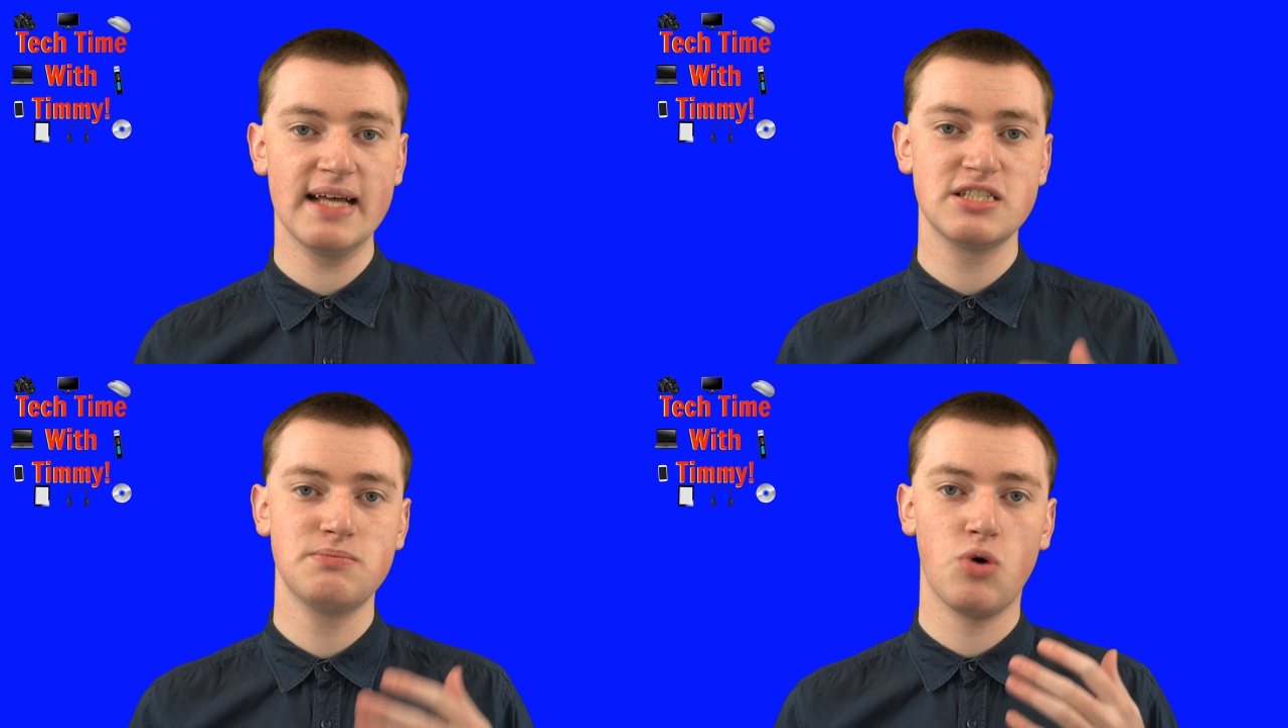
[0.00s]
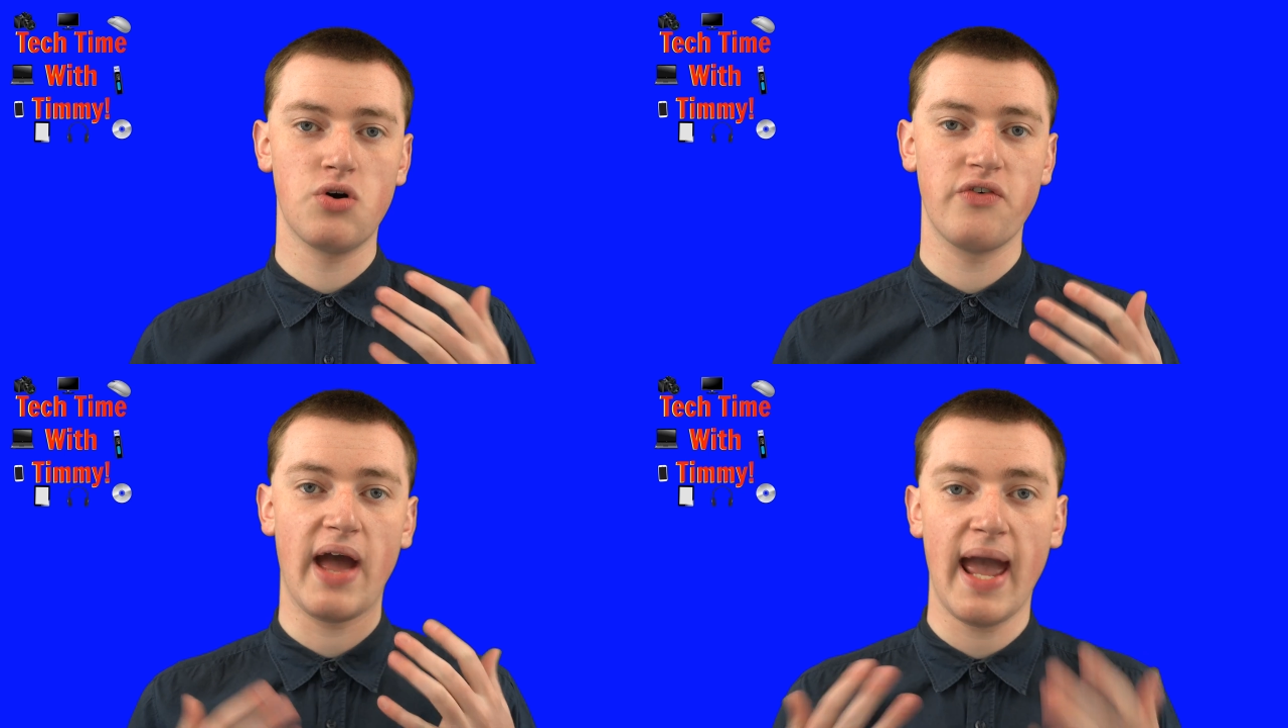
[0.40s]
as
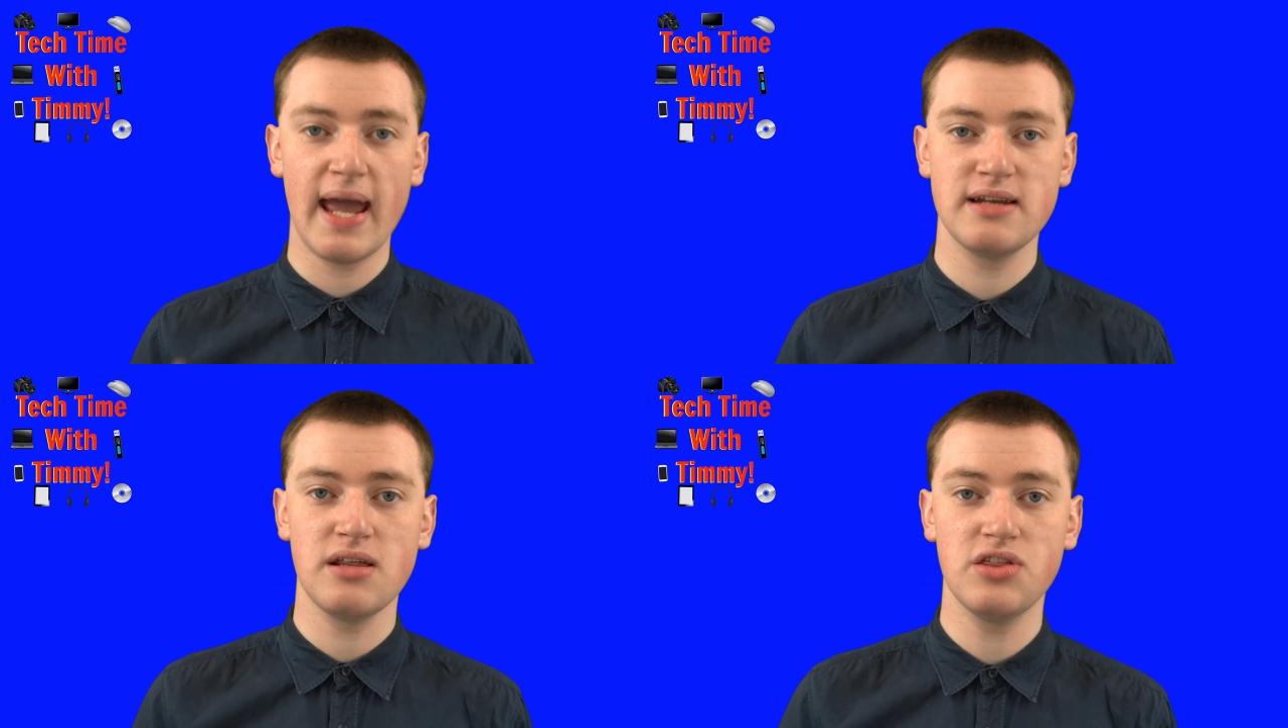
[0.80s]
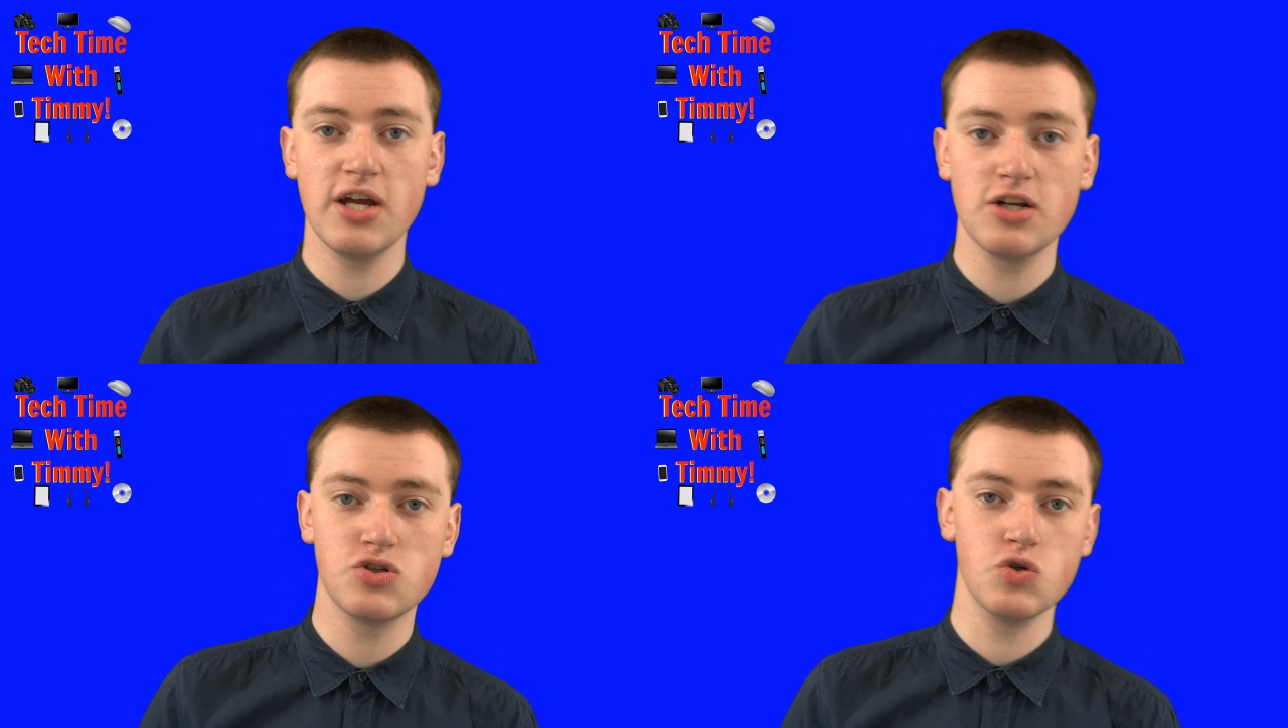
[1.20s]
more of a handy
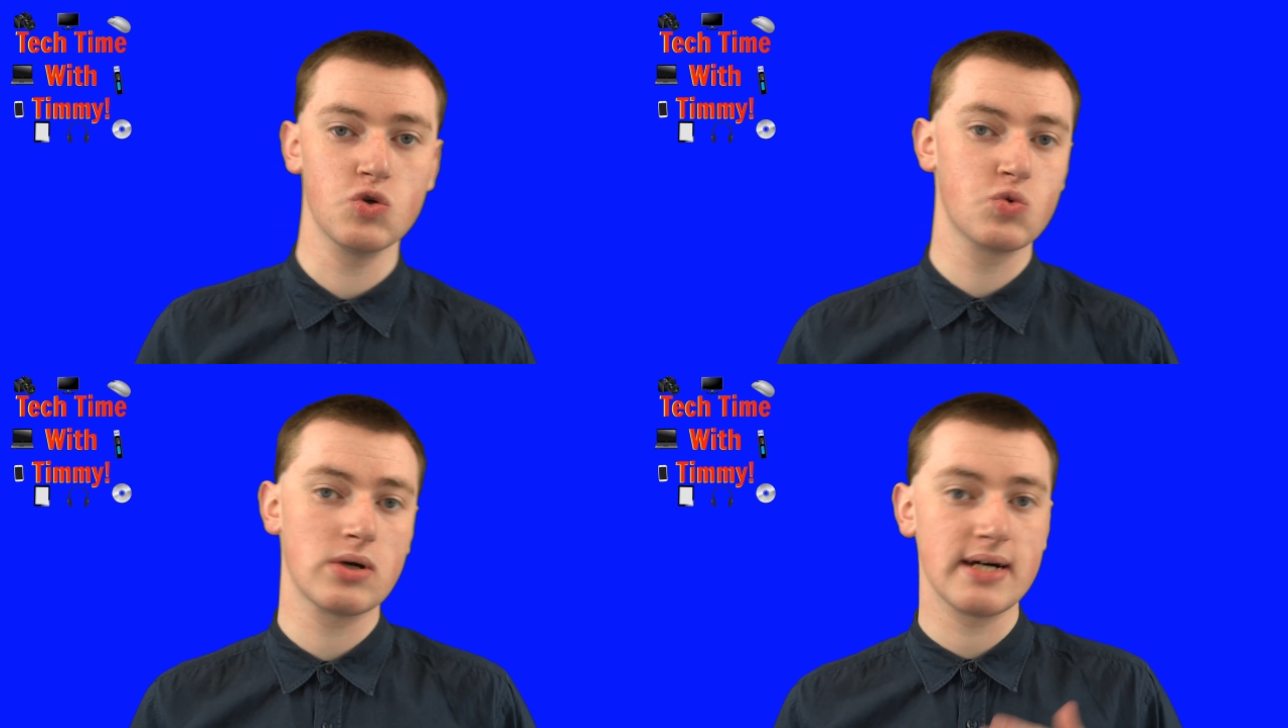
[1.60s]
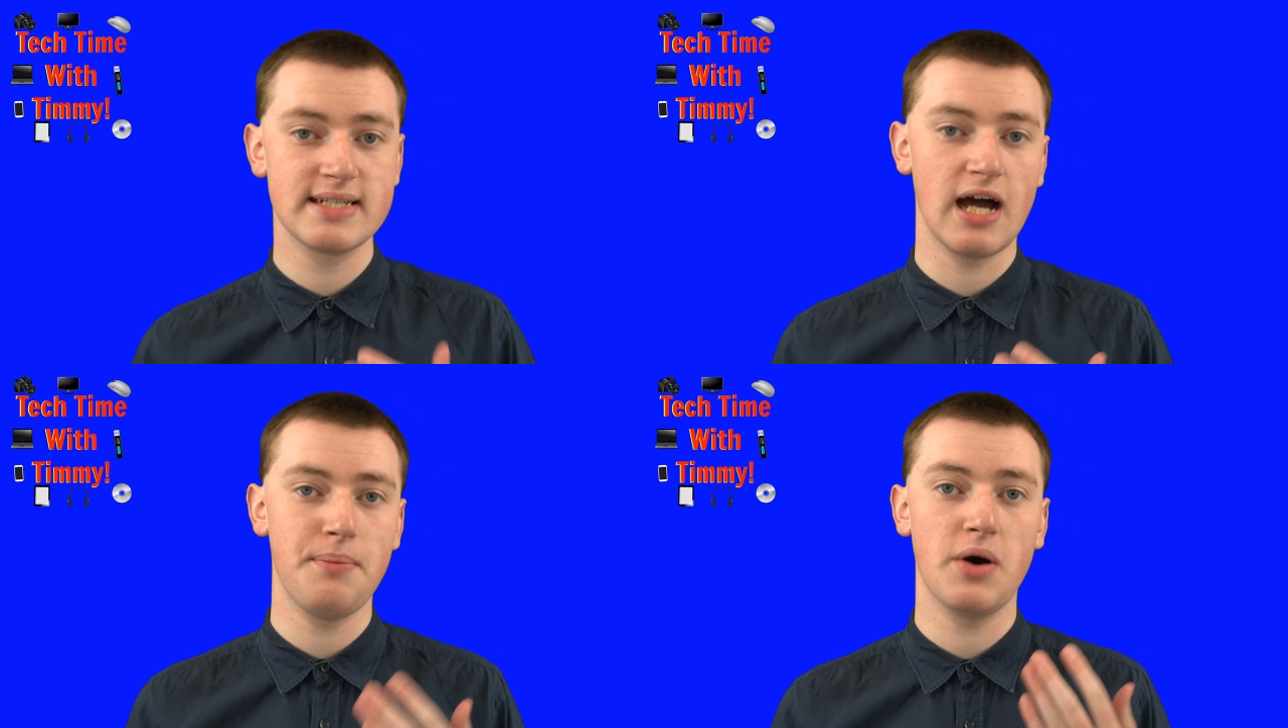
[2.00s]
thing to quickly
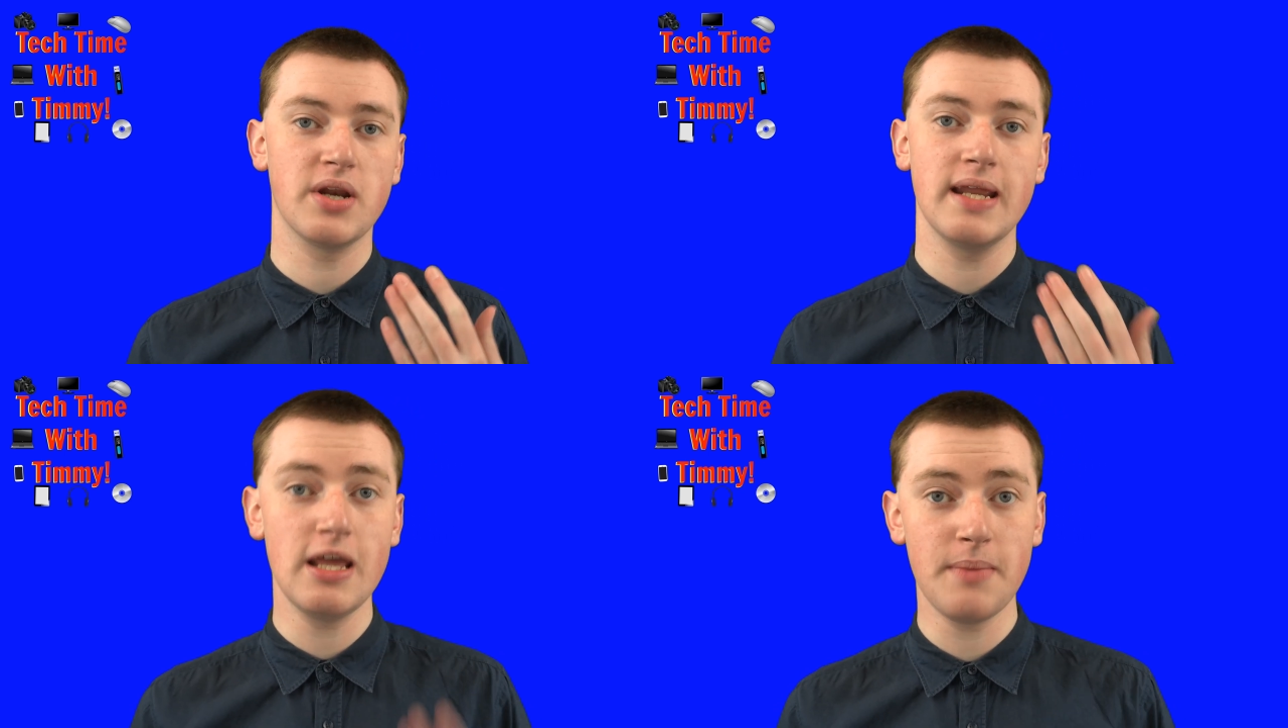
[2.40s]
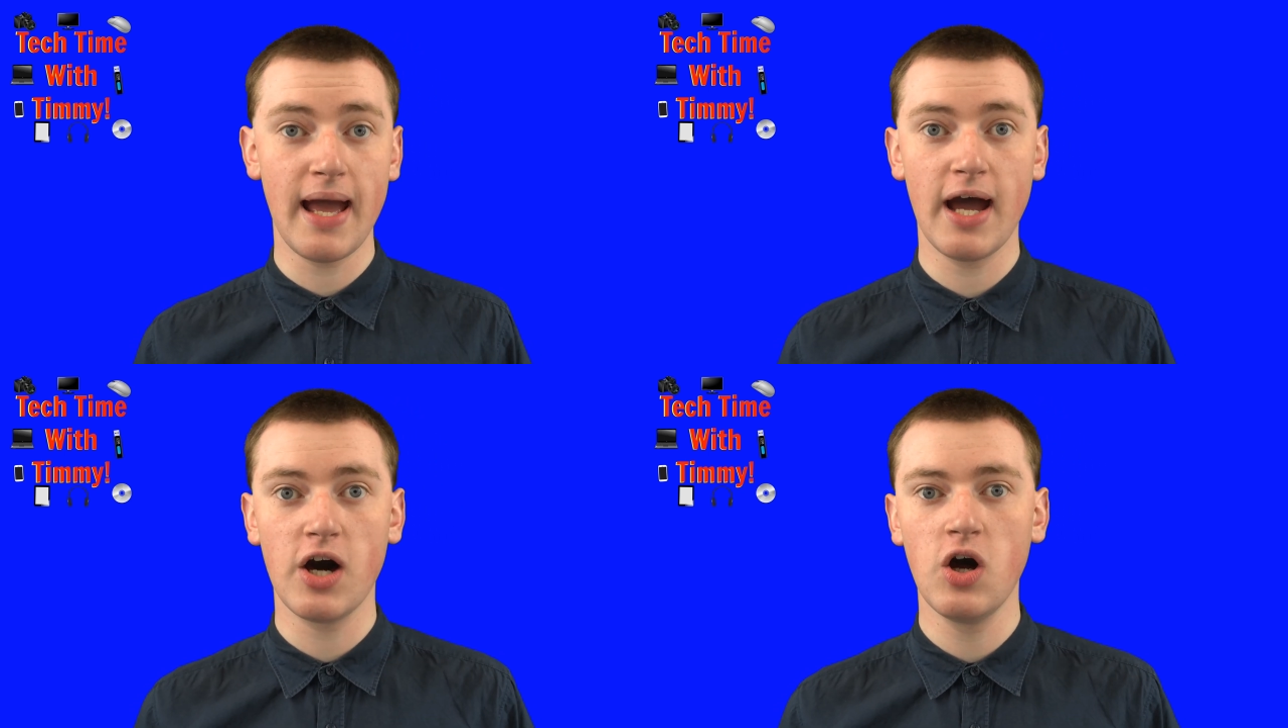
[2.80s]
type out an
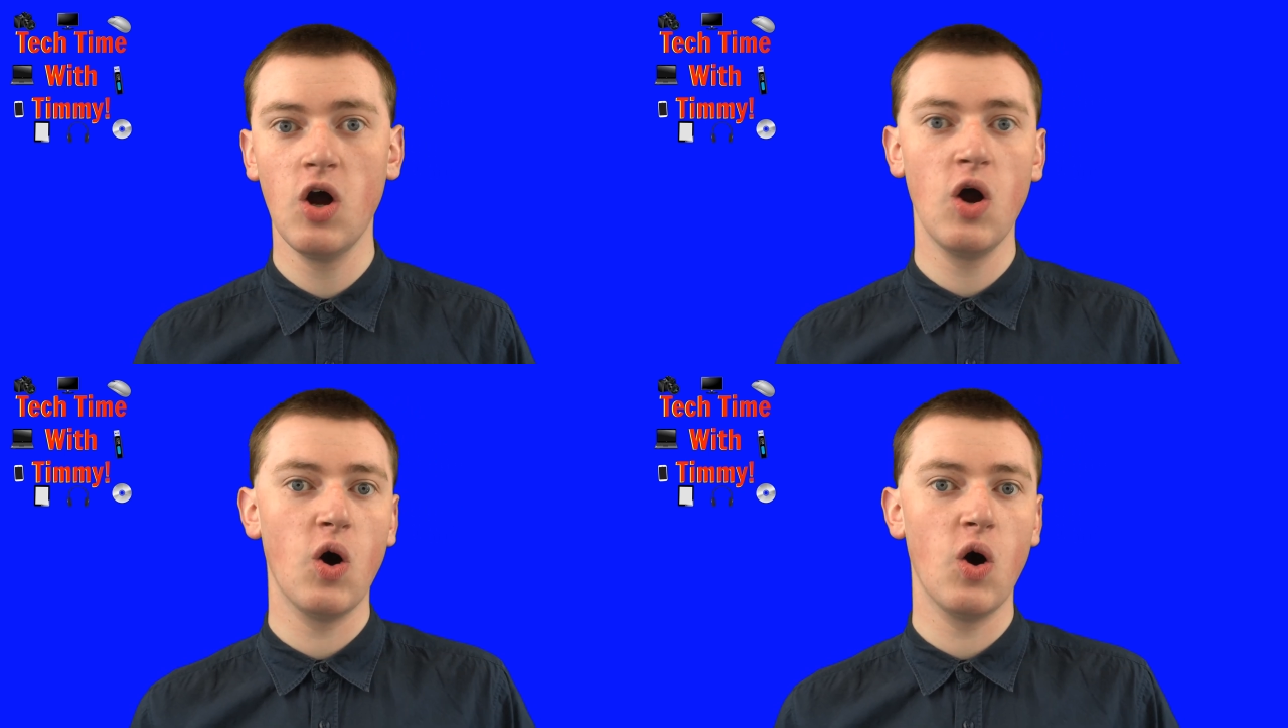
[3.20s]
email